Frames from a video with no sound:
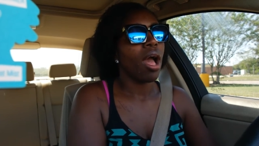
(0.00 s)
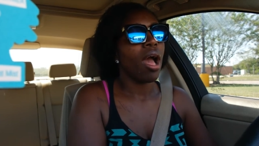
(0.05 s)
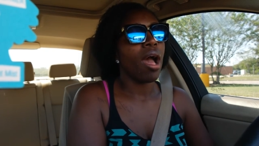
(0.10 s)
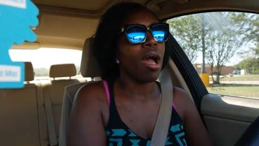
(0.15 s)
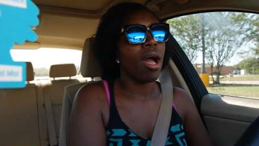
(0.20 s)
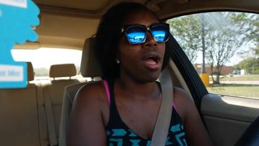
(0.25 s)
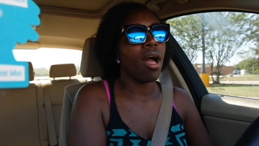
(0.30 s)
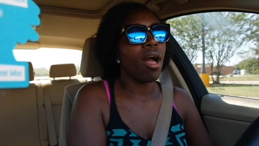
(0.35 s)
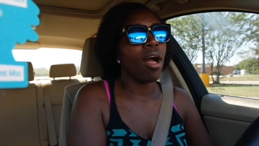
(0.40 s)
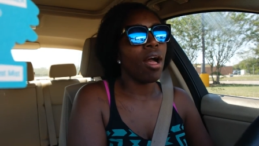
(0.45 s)

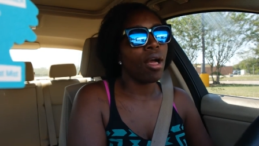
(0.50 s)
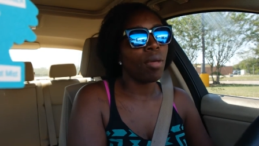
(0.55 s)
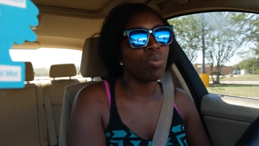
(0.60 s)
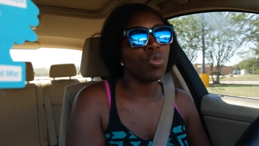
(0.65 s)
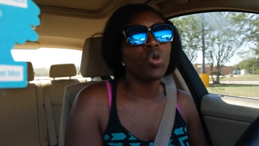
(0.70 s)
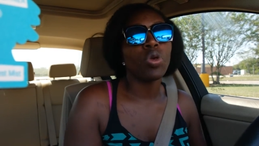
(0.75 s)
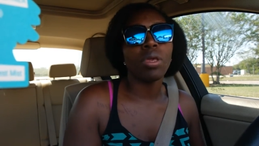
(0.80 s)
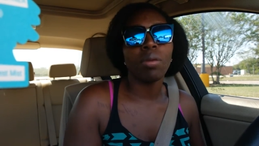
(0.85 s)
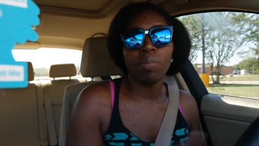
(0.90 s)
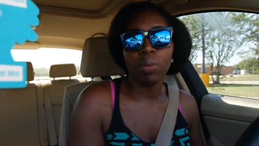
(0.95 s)

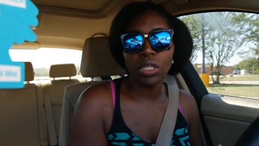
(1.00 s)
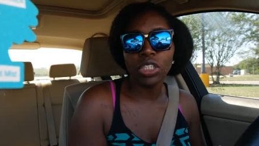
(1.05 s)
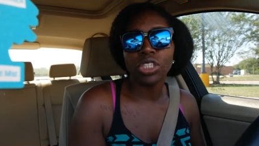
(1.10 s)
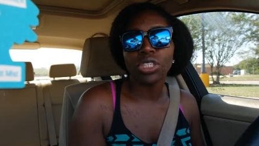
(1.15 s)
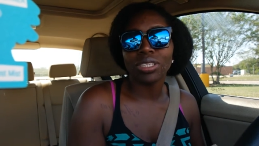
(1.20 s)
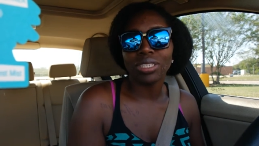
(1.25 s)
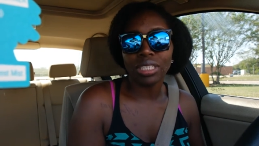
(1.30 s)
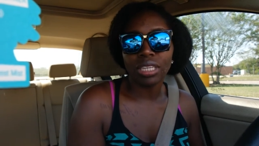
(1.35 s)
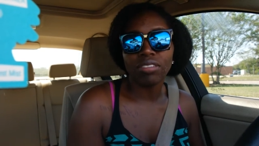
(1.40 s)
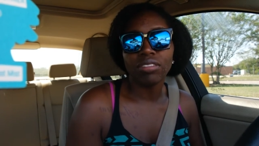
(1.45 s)
um, you can push
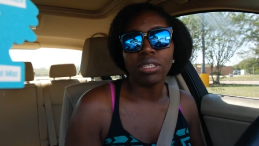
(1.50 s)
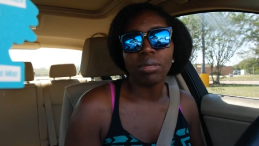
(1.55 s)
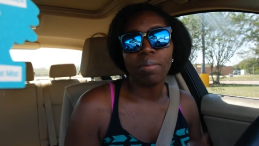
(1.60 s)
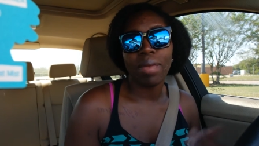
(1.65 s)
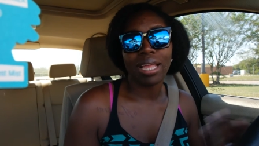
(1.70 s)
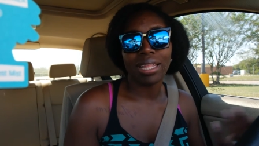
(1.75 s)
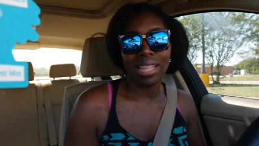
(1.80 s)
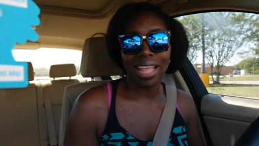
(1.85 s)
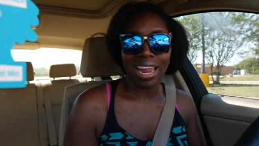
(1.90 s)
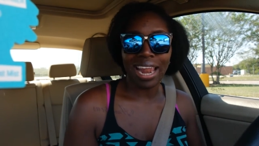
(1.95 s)
yourself to
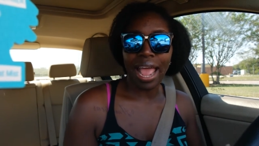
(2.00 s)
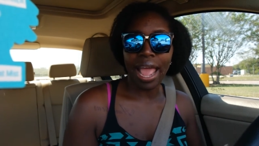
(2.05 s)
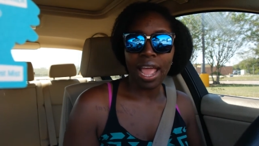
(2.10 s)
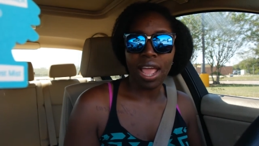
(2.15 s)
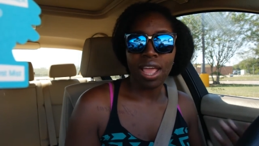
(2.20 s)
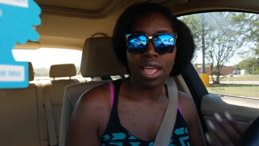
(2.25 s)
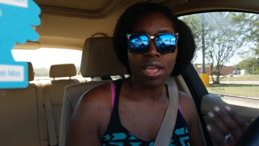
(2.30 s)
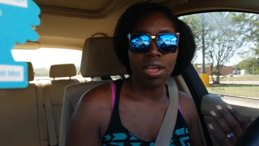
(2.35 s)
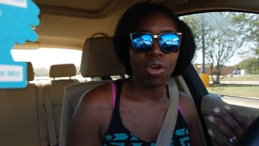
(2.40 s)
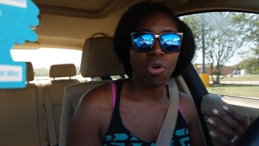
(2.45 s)
make that
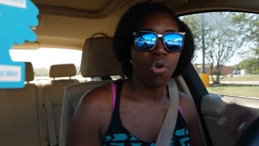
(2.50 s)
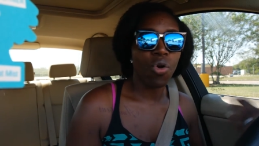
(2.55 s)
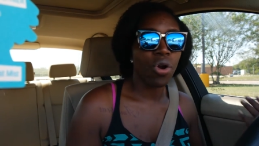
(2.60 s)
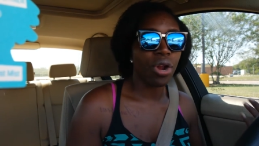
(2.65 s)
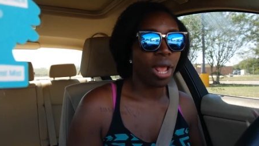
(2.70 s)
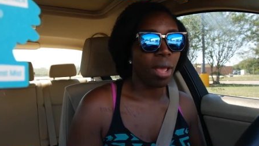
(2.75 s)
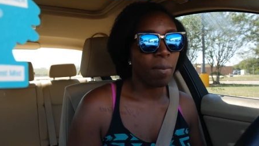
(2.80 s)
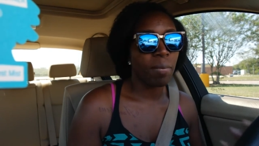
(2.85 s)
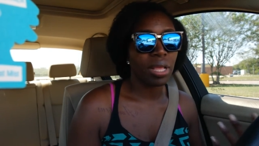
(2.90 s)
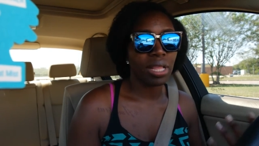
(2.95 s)
A
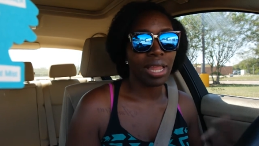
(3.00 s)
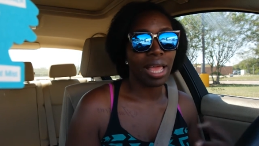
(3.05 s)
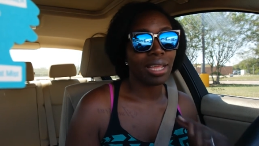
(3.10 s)
or that B.